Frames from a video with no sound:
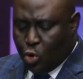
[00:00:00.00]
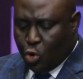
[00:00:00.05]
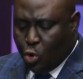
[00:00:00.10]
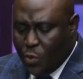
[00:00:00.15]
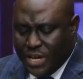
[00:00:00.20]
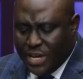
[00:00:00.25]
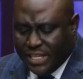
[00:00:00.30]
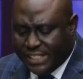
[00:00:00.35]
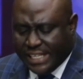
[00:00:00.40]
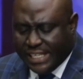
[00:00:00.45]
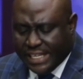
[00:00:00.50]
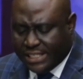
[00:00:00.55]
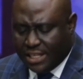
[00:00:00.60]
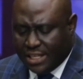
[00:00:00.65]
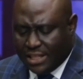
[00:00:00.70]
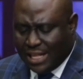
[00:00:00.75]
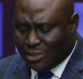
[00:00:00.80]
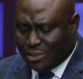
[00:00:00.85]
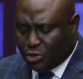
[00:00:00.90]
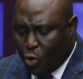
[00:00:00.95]
Who is
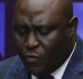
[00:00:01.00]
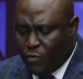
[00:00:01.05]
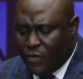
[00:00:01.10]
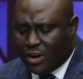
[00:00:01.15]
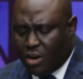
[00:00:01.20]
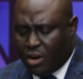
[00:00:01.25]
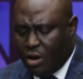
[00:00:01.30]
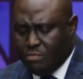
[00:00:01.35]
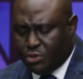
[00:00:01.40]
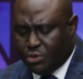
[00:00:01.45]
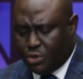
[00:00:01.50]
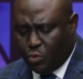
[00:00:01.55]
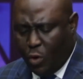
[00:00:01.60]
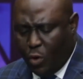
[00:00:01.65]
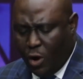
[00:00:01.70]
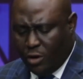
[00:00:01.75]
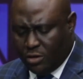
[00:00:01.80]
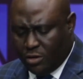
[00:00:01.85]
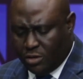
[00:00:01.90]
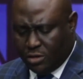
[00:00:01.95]
it that overcomes the
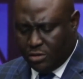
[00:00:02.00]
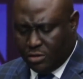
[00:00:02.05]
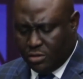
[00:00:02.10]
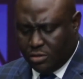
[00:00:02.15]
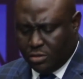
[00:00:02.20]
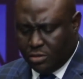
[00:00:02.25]
world?